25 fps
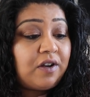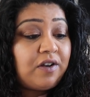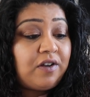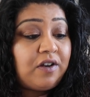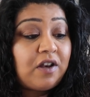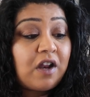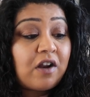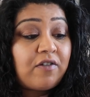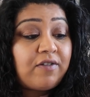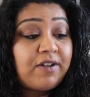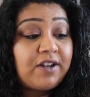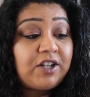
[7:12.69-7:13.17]

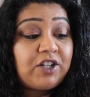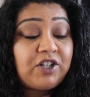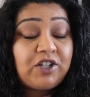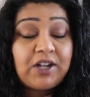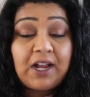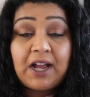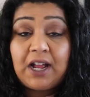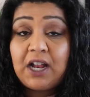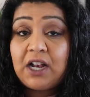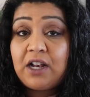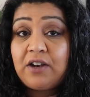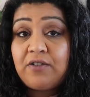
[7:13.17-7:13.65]

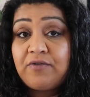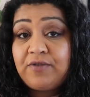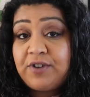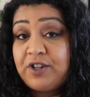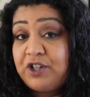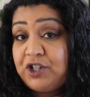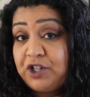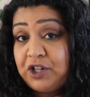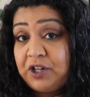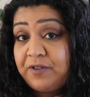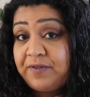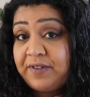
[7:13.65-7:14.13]
nourish and
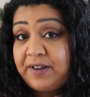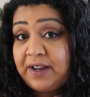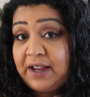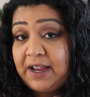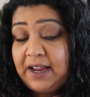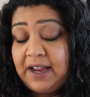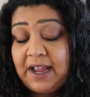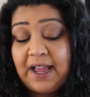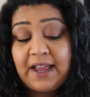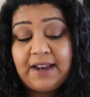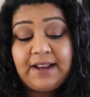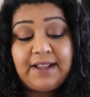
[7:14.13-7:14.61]

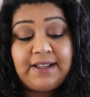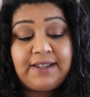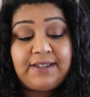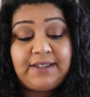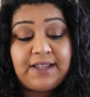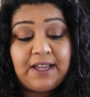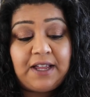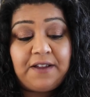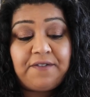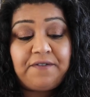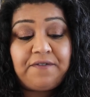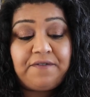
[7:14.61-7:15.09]
rejuvenate, and it's
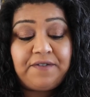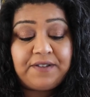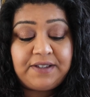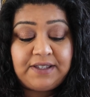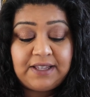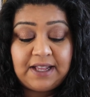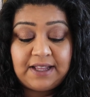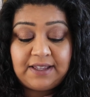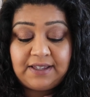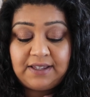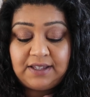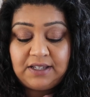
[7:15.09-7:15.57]
safe for
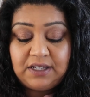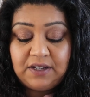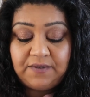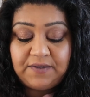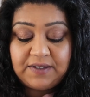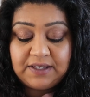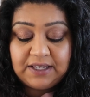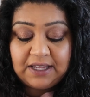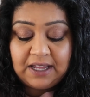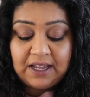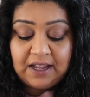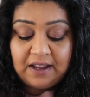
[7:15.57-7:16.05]
sensitive
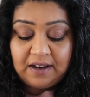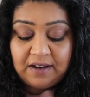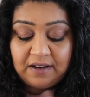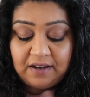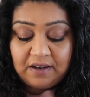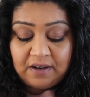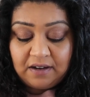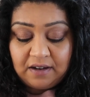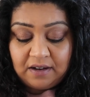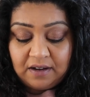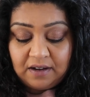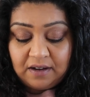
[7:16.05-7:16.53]

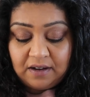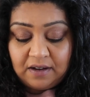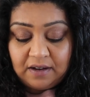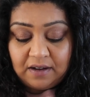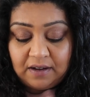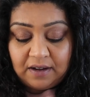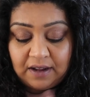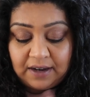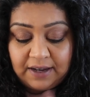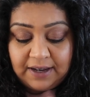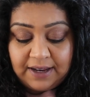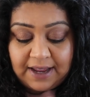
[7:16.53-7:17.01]
skin,
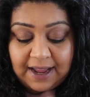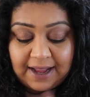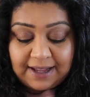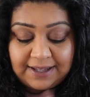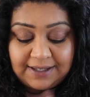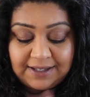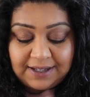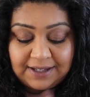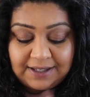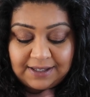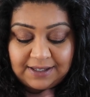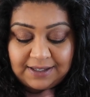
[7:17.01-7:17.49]
and
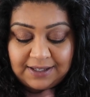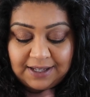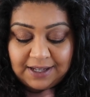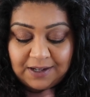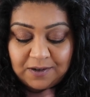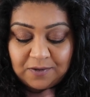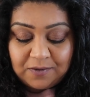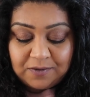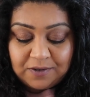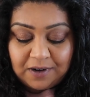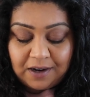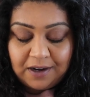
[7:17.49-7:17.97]
yes, it's
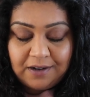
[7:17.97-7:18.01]
sealed.